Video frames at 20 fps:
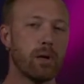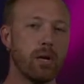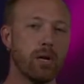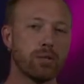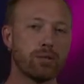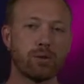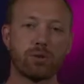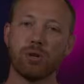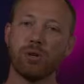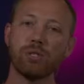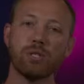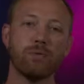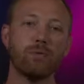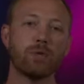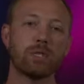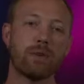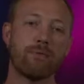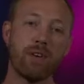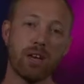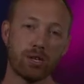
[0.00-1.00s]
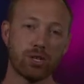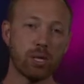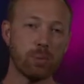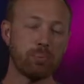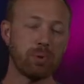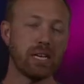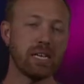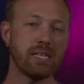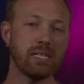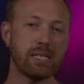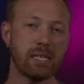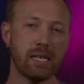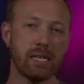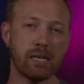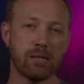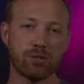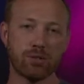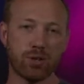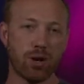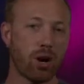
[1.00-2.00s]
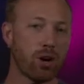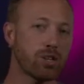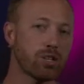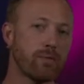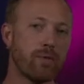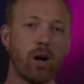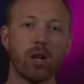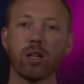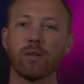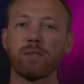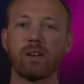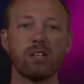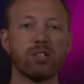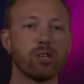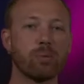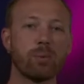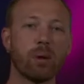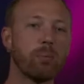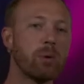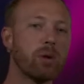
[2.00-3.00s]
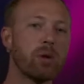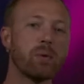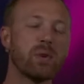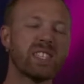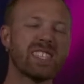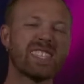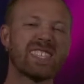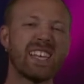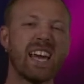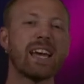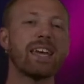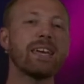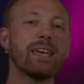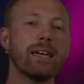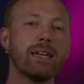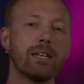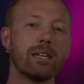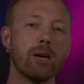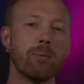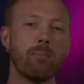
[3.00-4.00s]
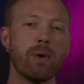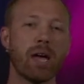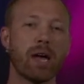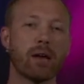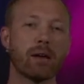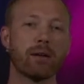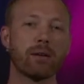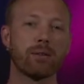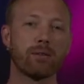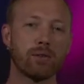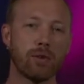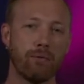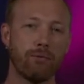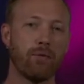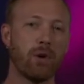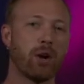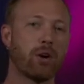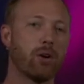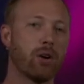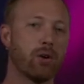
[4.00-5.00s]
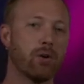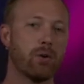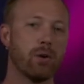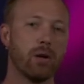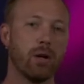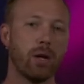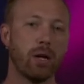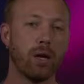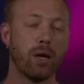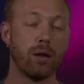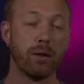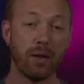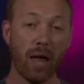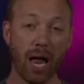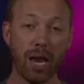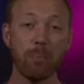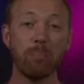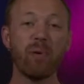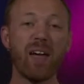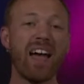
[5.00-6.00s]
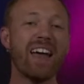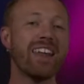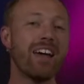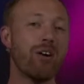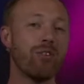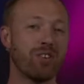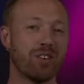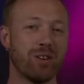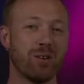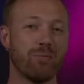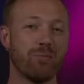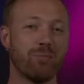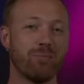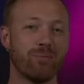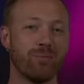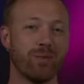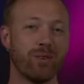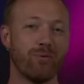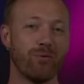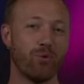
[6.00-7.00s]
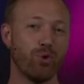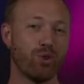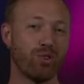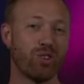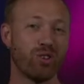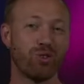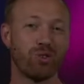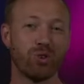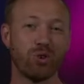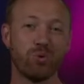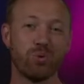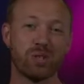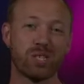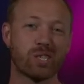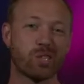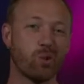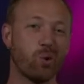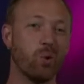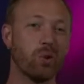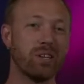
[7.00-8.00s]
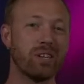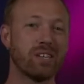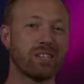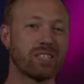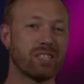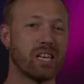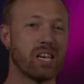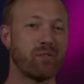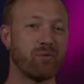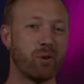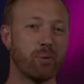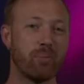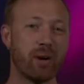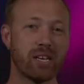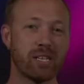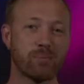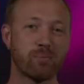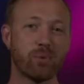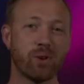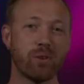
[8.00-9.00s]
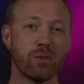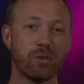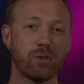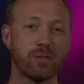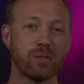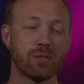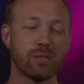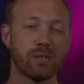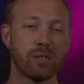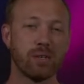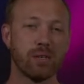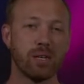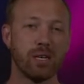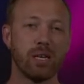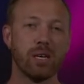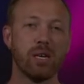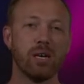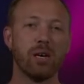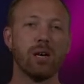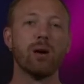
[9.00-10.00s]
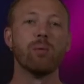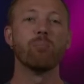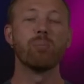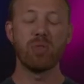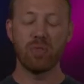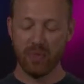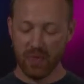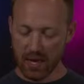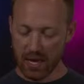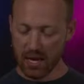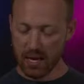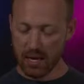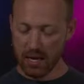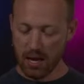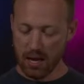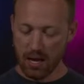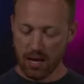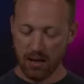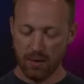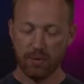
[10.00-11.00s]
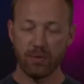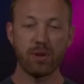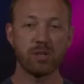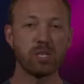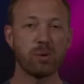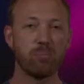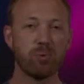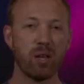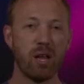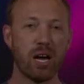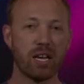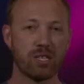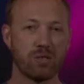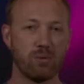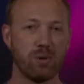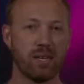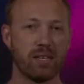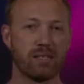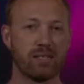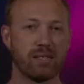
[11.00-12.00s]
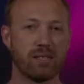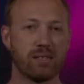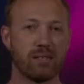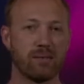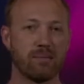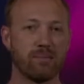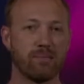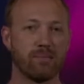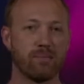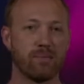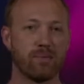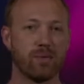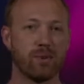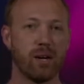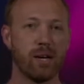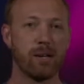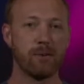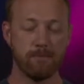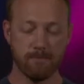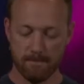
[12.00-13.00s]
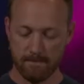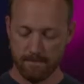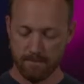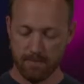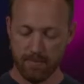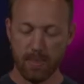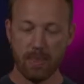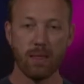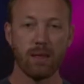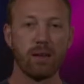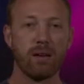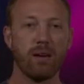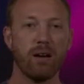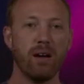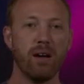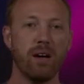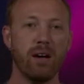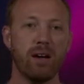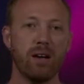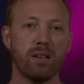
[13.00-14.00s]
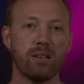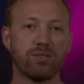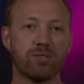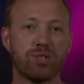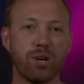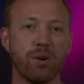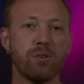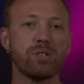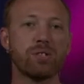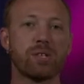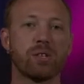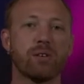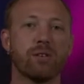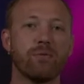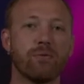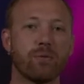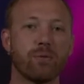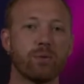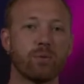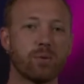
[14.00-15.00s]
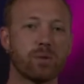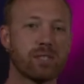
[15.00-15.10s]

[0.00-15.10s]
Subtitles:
So Joseph was eventually placed in charge of all of Egypt. I mean, he was second in command to Pharaoh. Not a bad outcome for a kid who was sold into slavery by his brothers. But then there's a plot twist, right? Joseph was